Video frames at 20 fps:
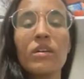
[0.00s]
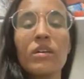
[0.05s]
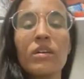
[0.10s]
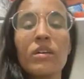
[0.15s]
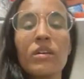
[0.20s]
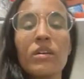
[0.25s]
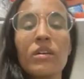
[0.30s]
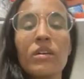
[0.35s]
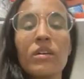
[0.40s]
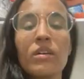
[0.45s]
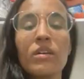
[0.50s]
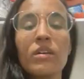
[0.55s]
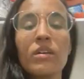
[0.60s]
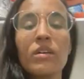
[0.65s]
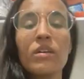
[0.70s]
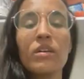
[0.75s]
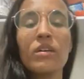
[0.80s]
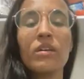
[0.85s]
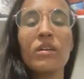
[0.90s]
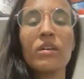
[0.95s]
I'm
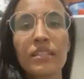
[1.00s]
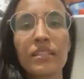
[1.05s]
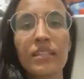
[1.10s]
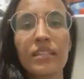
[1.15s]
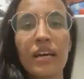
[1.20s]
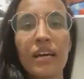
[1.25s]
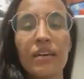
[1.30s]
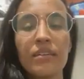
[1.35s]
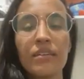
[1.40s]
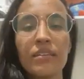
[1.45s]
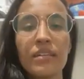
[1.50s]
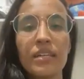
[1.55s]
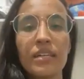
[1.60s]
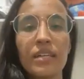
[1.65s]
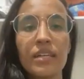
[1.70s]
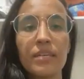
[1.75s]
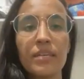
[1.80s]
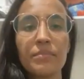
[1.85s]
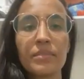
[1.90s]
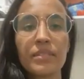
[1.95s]
studying now.
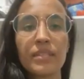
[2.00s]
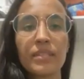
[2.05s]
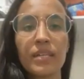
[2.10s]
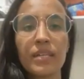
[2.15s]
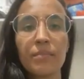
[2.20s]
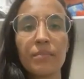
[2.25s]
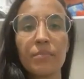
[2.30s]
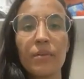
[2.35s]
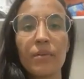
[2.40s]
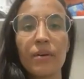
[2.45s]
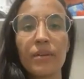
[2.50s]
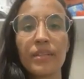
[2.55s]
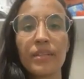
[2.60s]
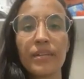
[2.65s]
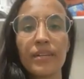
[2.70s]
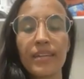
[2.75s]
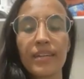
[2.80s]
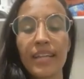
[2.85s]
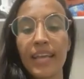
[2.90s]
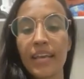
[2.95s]
I'm studying
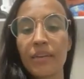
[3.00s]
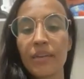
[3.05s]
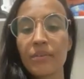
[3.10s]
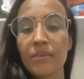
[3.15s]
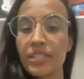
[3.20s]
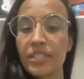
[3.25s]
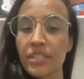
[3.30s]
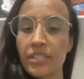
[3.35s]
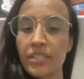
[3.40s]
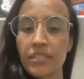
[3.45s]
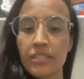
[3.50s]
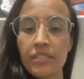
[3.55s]
modern language.